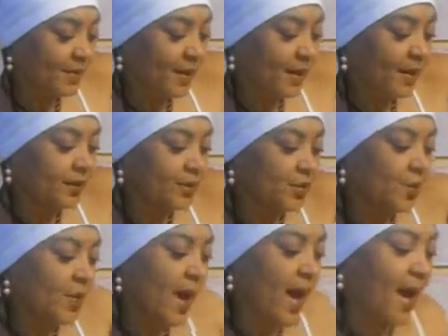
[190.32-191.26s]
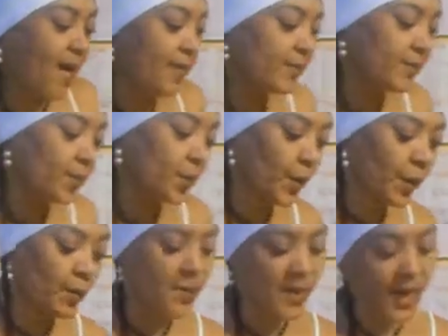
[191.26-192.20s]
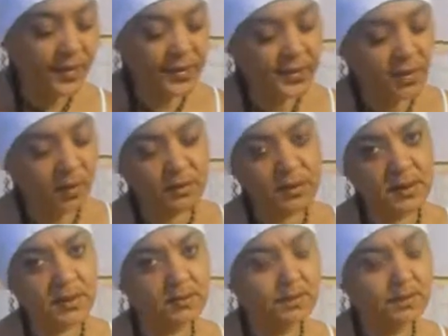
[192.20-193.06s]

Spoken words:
And you have your bath salts